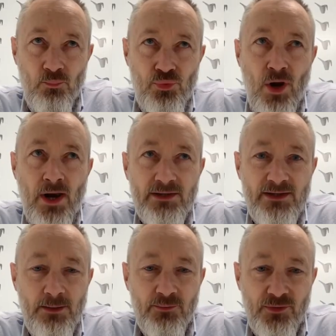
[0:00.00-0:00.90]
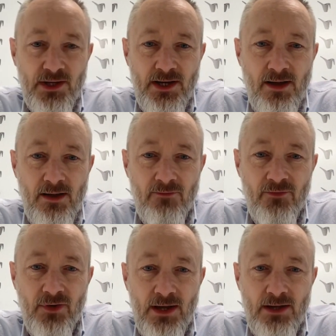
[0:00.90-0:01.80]
Product teams, right, have
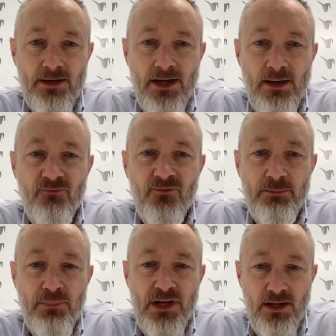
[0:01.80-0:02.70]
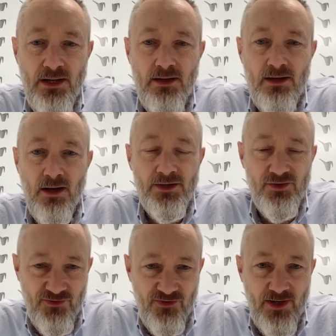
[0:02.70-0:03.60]
an MVP
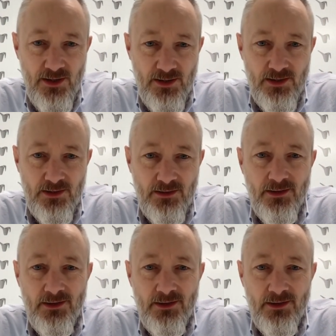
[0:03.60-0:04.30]
understanding